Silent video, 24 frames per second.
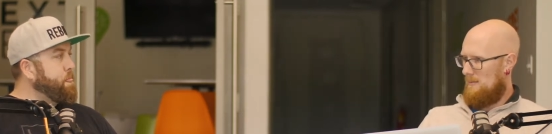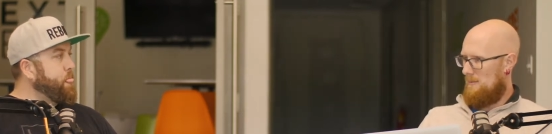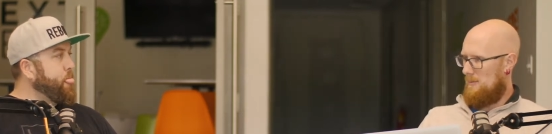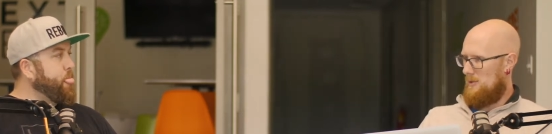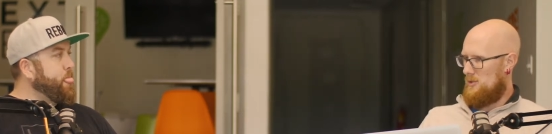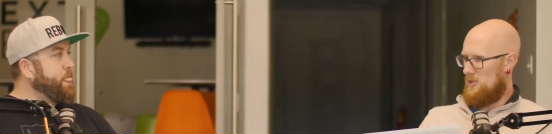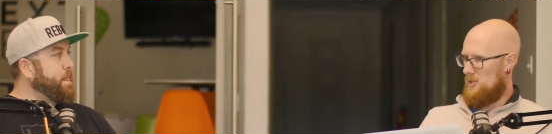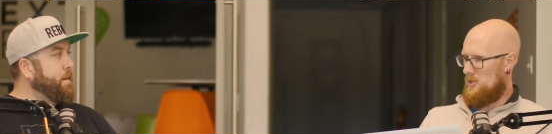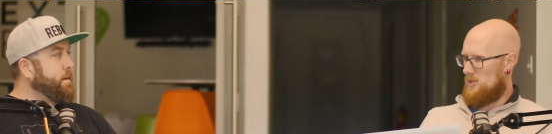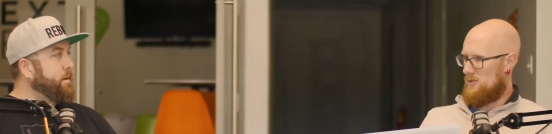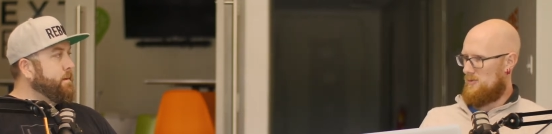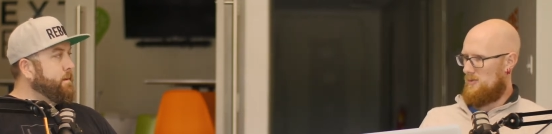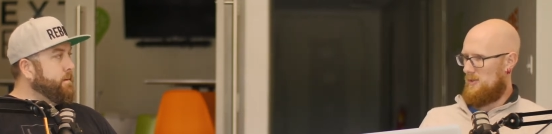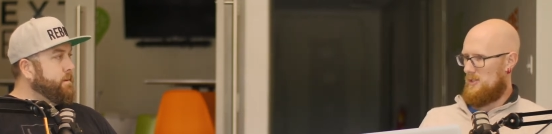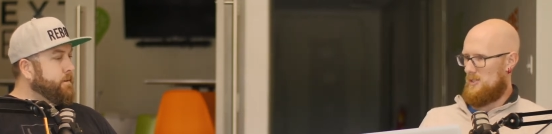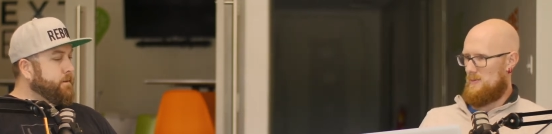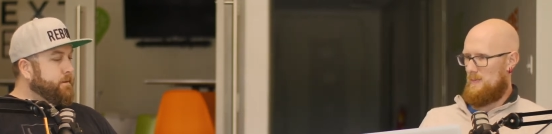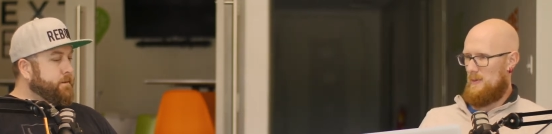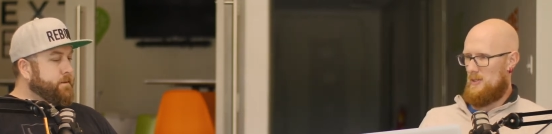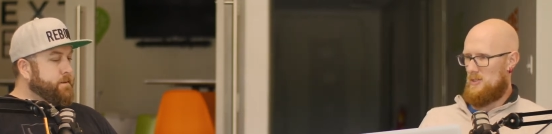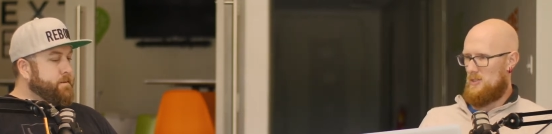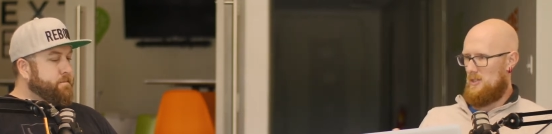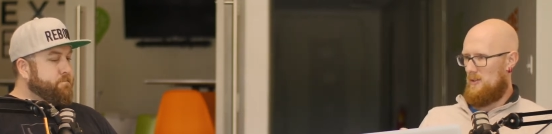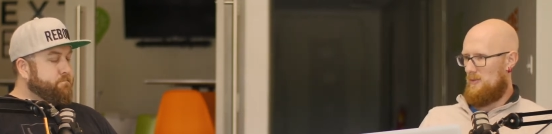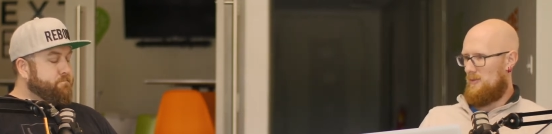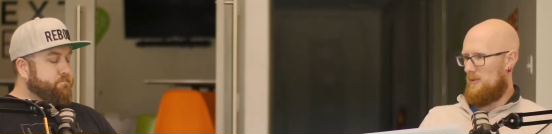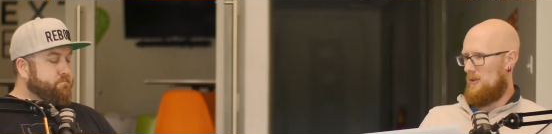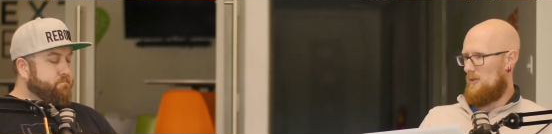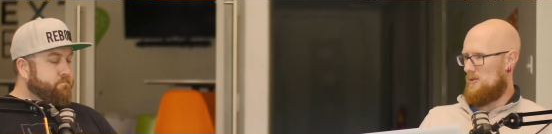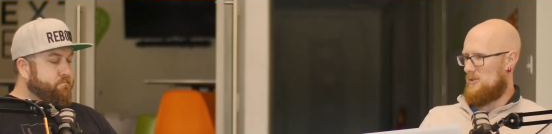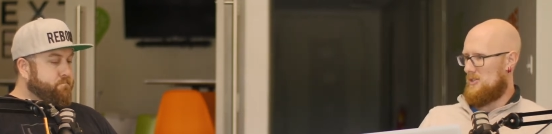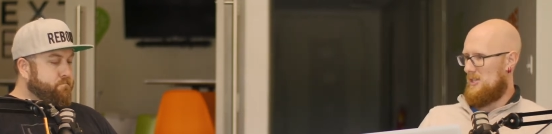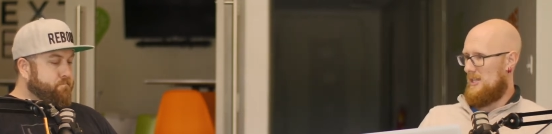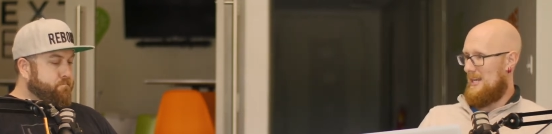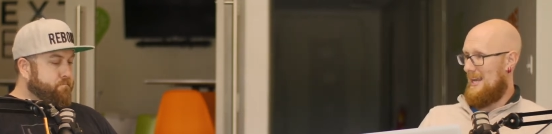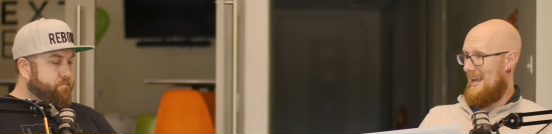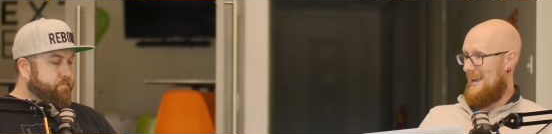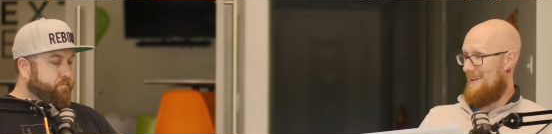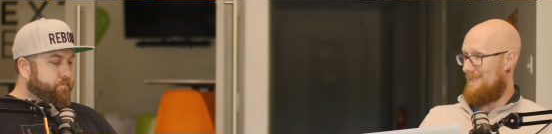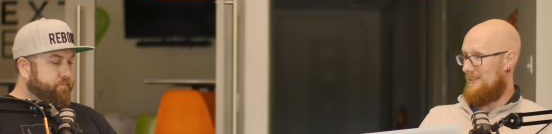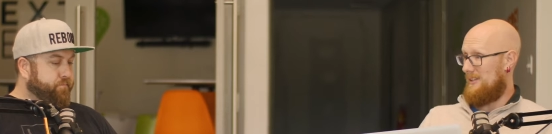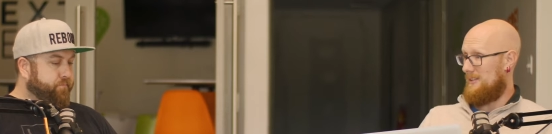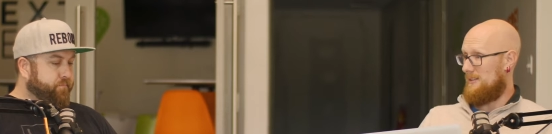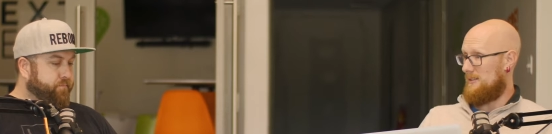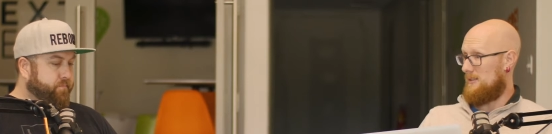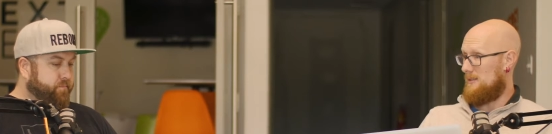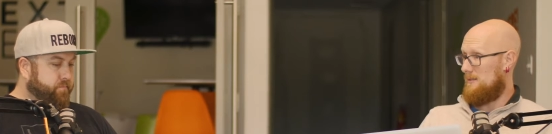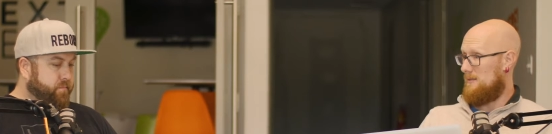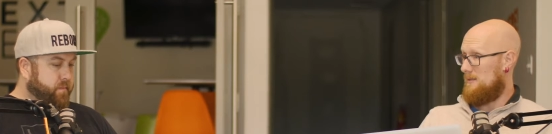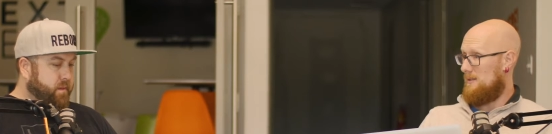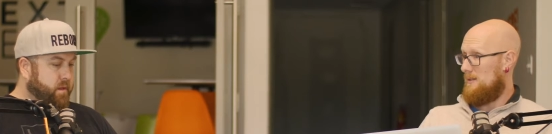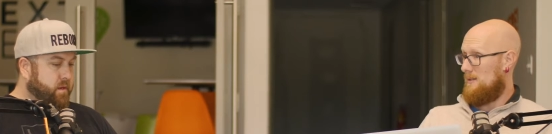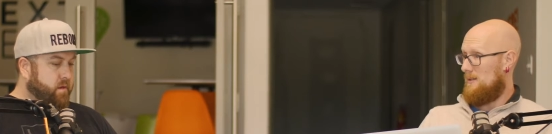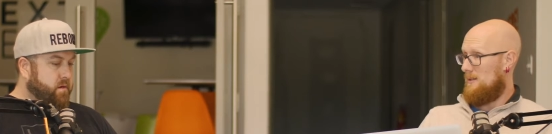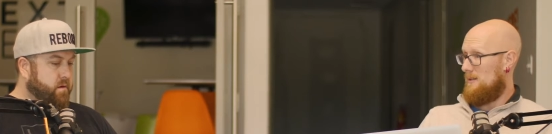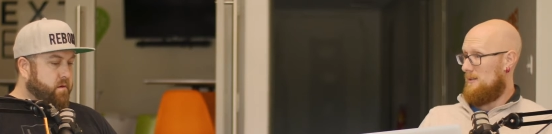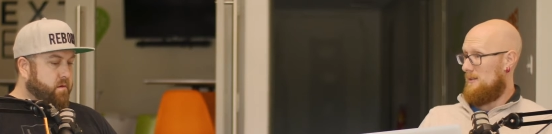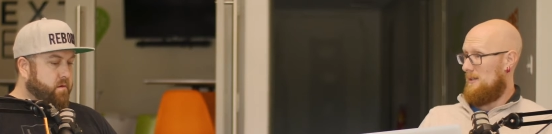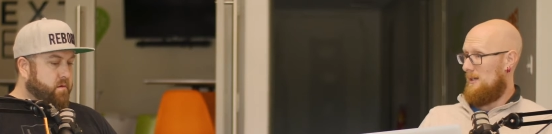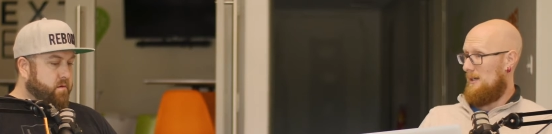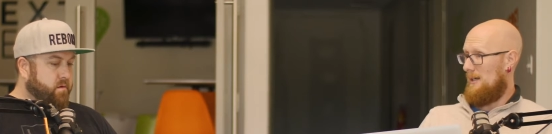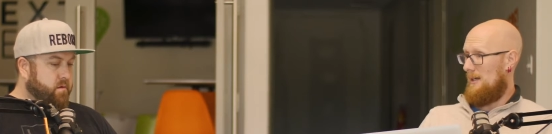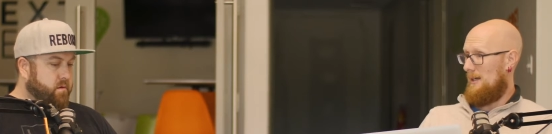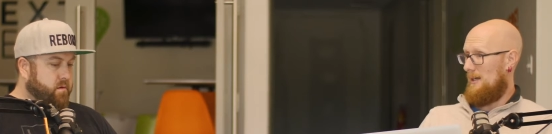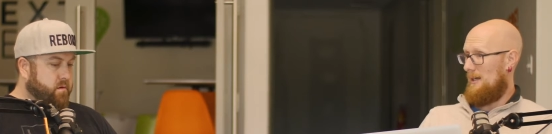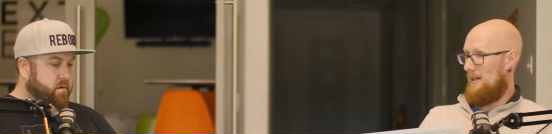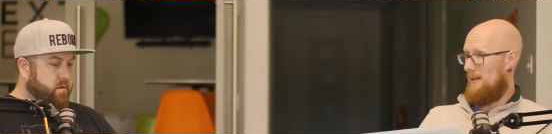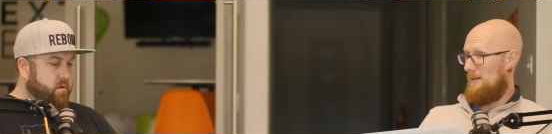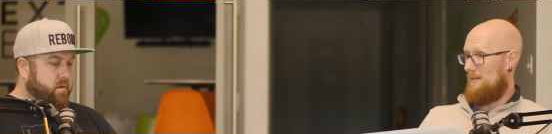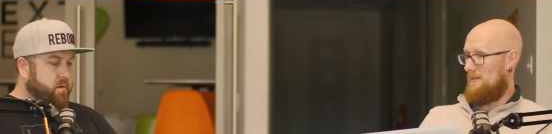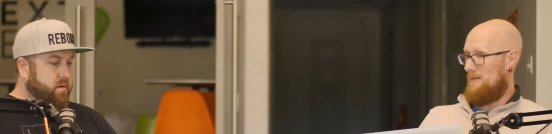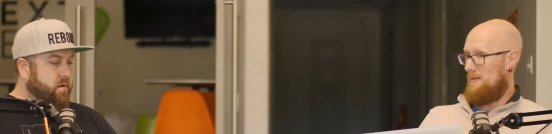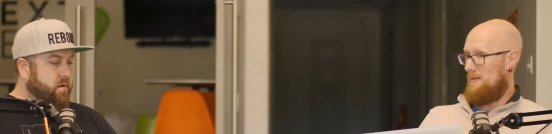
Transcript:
Speaker 1: but just especially for those that haven't uh,